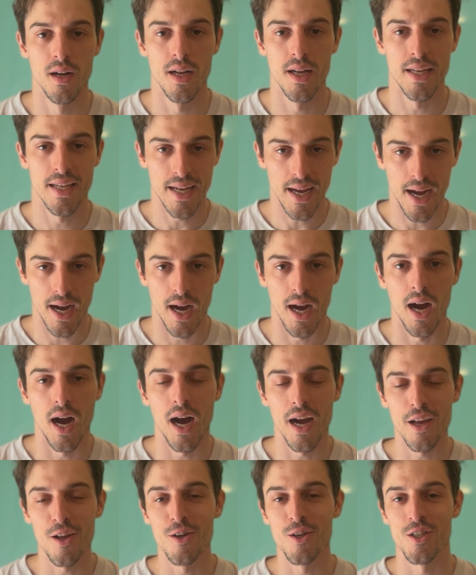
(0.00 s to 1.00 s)
Yeah,
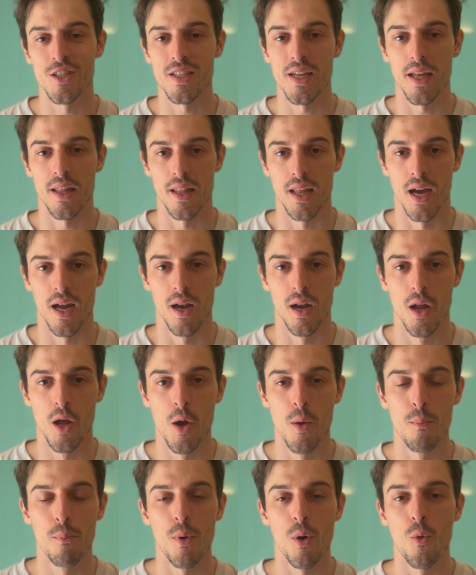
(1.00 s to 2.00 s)
I understand that.
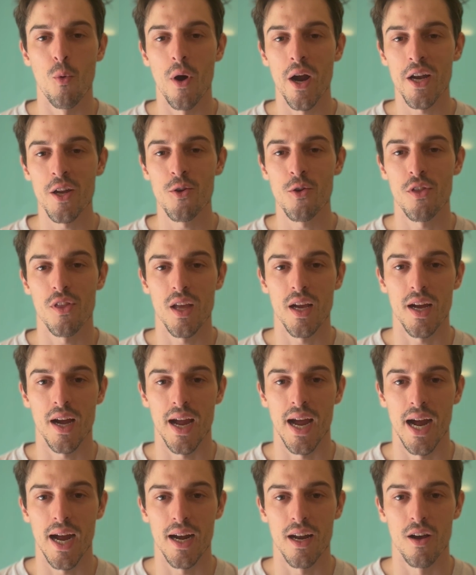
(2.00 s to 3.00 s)
But why do you think I
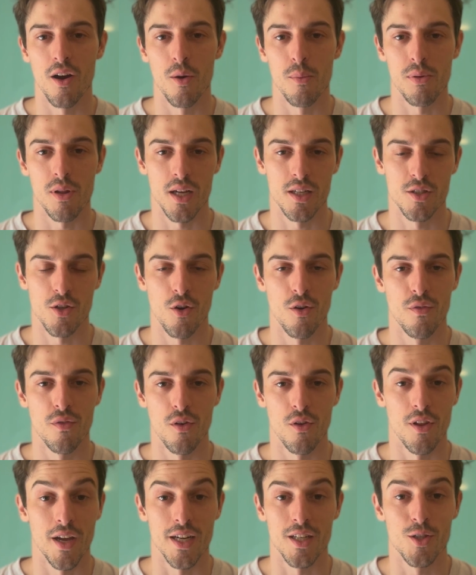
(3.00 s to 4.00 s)
had a plateau for
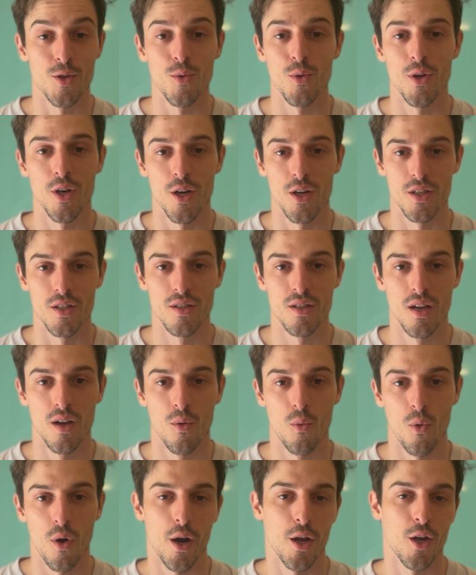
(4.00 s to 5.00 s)
like 2 years
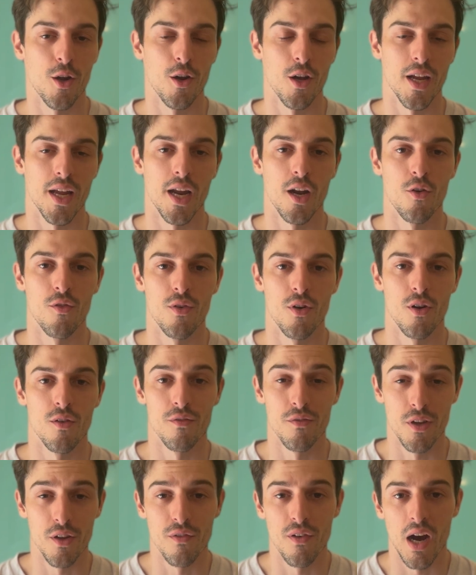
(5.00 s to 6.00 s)
where I couldn't get over
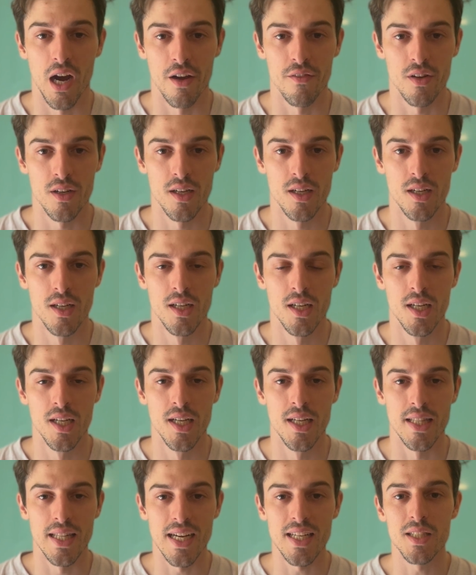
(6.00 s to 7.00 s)
V5?
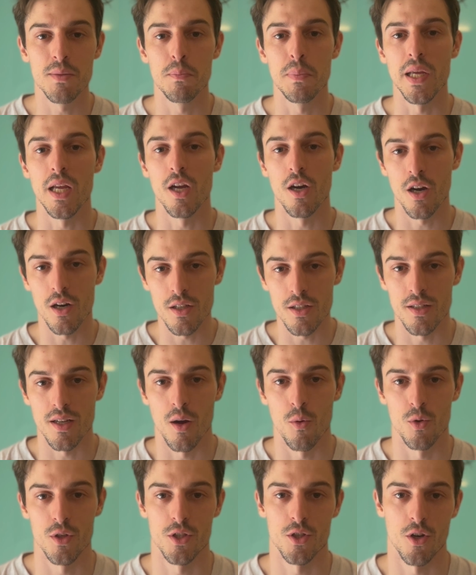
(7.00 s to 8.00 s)
That's because I
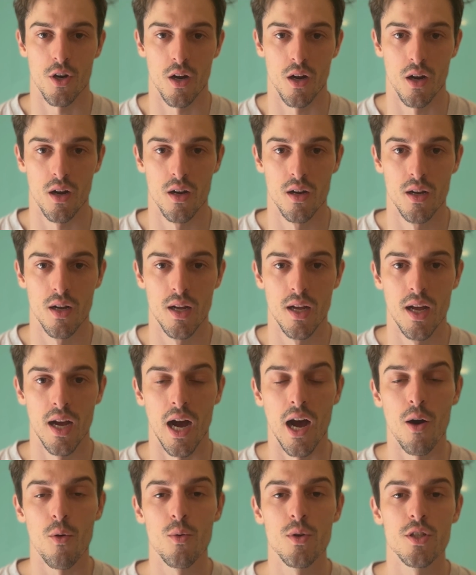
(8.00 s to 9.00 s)
was strong.
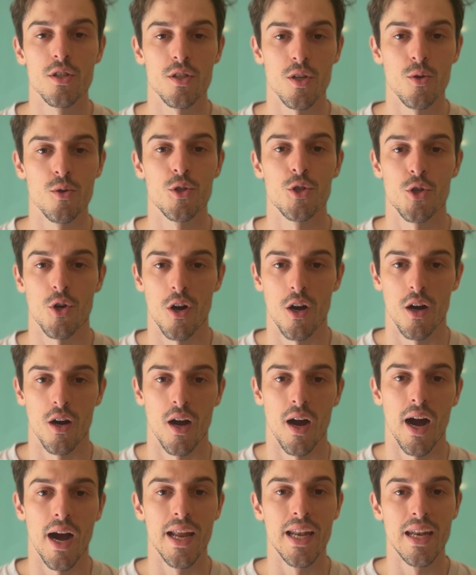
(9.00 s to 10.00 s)
I was so strong,
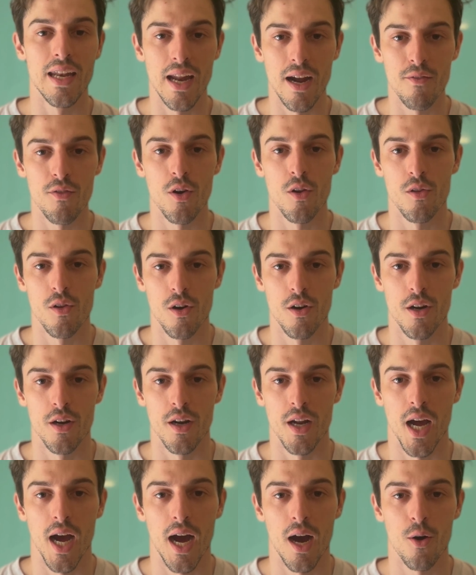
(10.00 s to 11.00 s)
I never learned
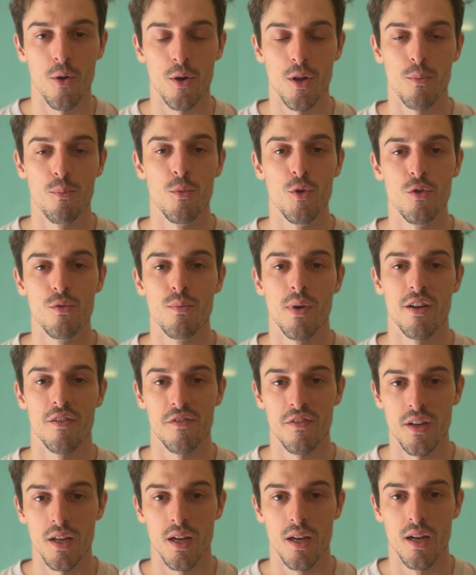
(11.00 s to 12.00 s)
how to move my
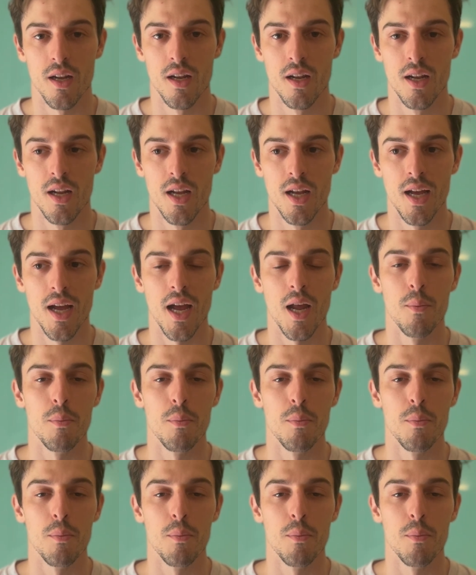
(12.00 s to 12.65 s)
feet. And